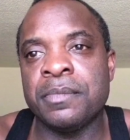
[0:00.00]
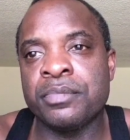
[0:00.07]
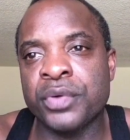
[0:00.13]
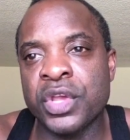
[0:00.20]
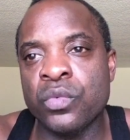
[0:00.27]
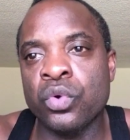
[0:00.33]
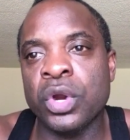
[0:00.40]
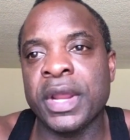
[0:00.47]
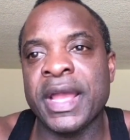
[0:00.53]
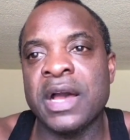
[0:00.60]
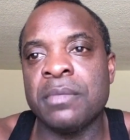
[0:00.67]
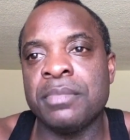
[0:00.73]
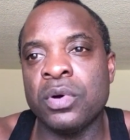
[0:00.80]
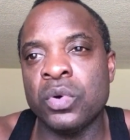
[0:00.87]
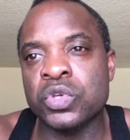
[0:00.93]

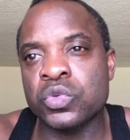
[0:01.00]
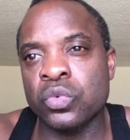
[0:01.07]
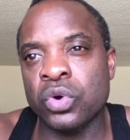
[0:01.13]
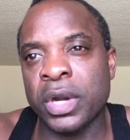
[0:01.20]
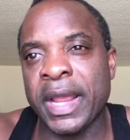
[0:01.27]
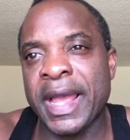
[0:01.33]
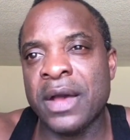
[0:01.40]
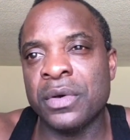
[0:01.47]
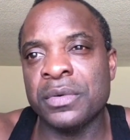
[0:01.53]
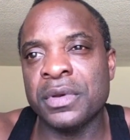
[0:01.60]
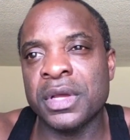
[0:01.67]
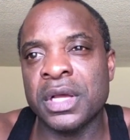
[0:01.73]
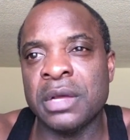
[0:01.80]
pre-workout, post-workout.